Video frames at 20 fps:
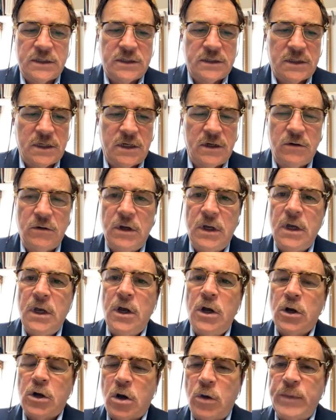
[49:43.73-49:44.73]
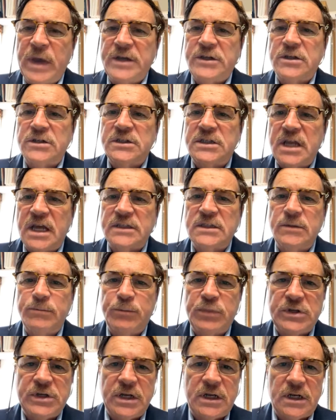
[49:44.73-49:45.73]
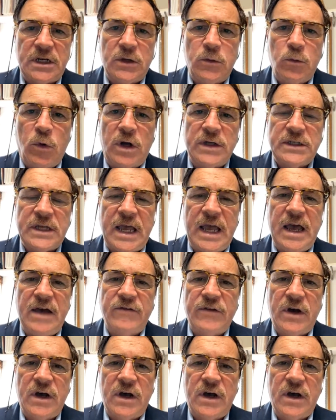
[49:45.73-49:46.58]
So Komeito doesn't particularly want to have